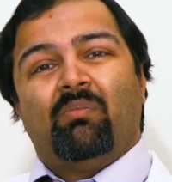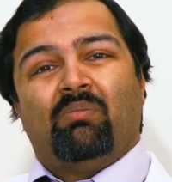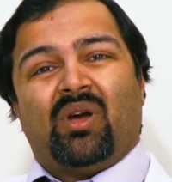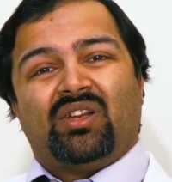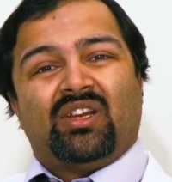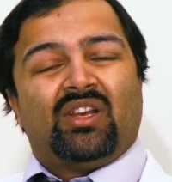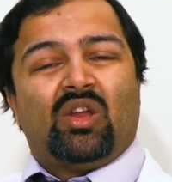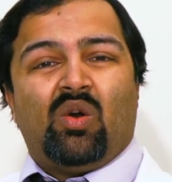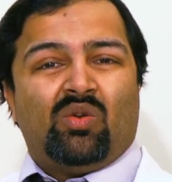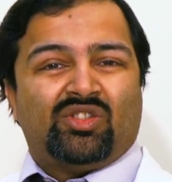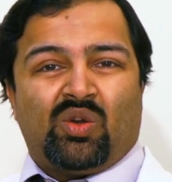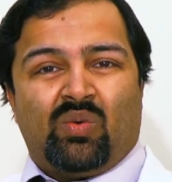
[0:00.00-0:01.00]
but it
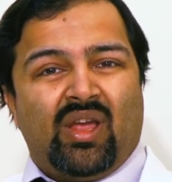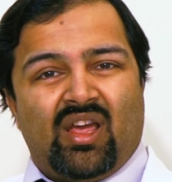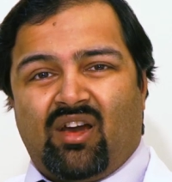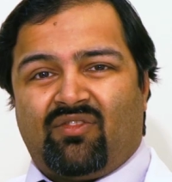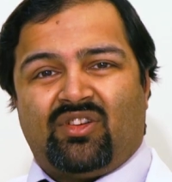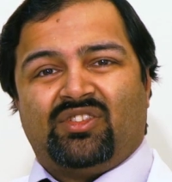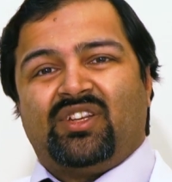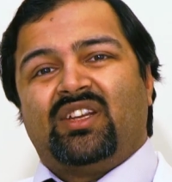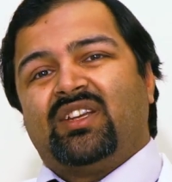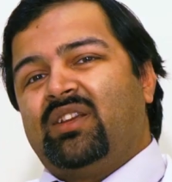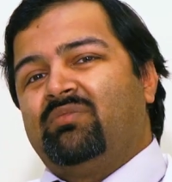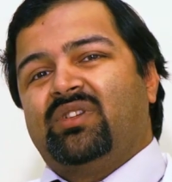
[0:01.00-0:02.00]
goes away after say
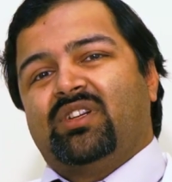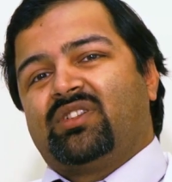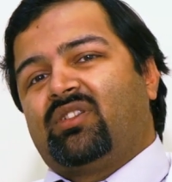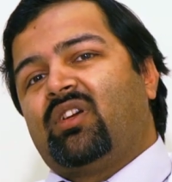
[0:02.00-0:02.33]
10 minutes